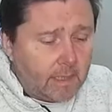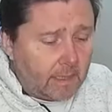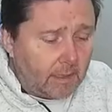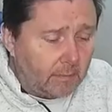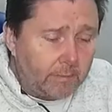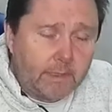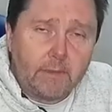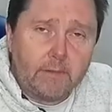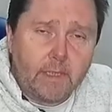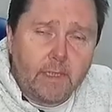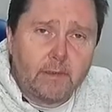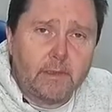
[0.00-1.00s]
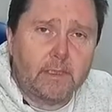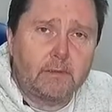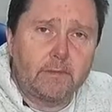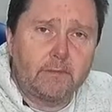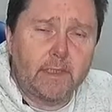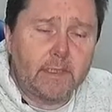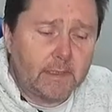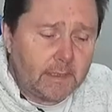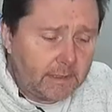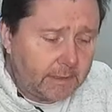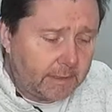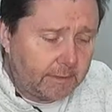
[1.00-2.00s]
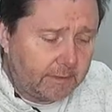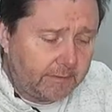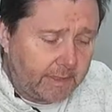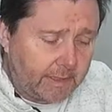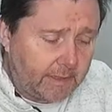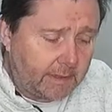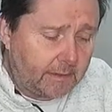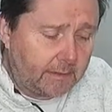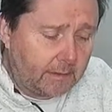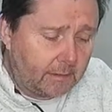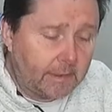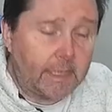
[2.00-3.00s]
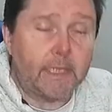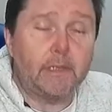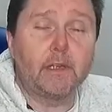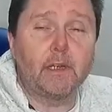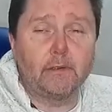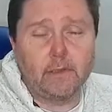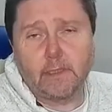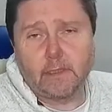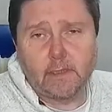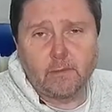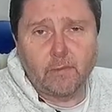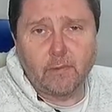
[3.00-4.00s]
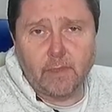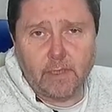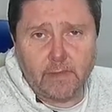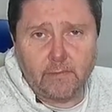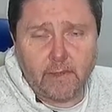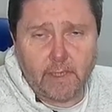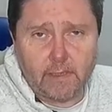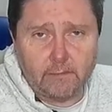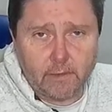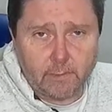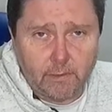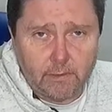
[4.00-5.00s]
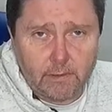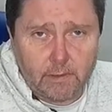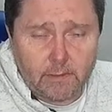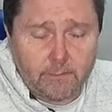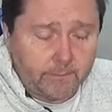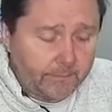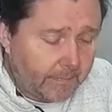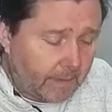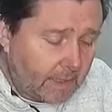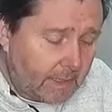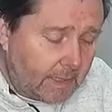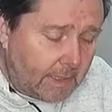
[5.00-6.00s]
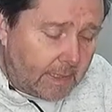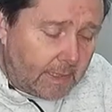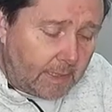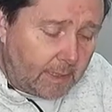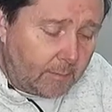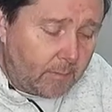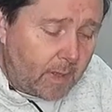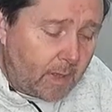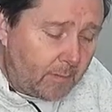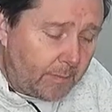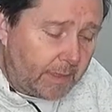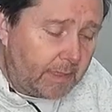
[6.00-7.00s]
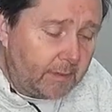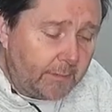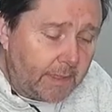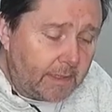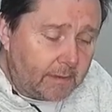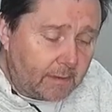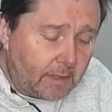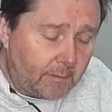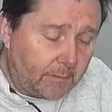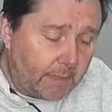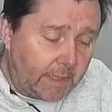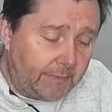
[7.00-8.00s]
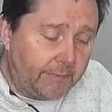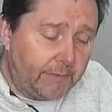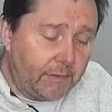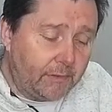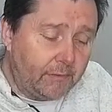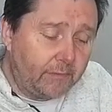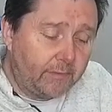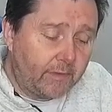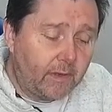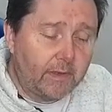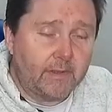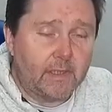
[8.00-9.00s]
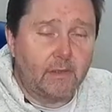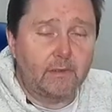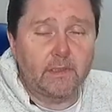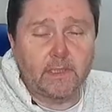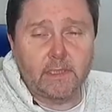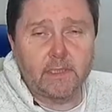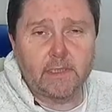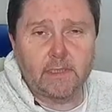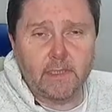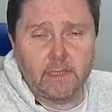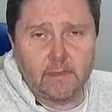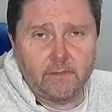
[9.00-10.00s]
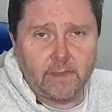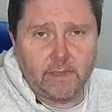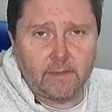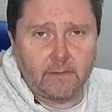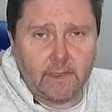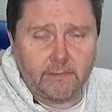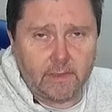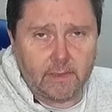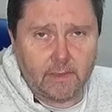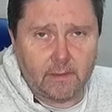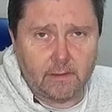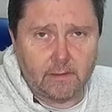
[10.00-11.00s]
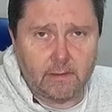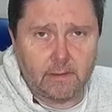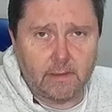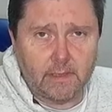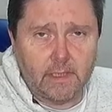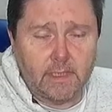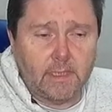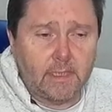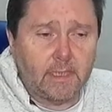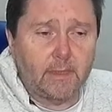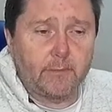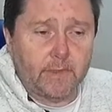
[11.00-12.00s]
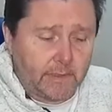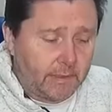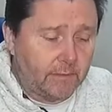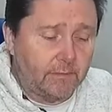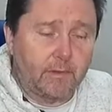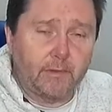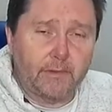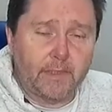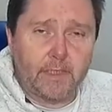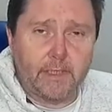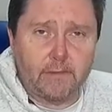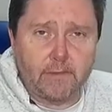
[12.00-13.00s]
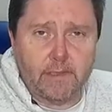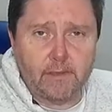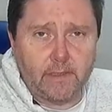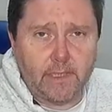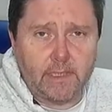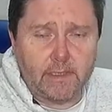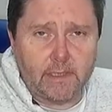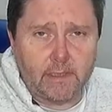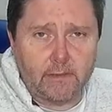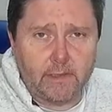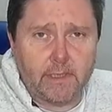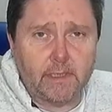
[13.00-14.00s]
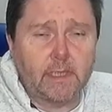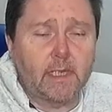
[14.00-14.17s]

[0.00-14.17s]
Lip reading: We don't know. So I've written a letter to Nvidia, and I'll let you know at some point if I get a response. But in the meantime, if you've either got an existing Nvidia graphics card that's still got the original heatsink on it,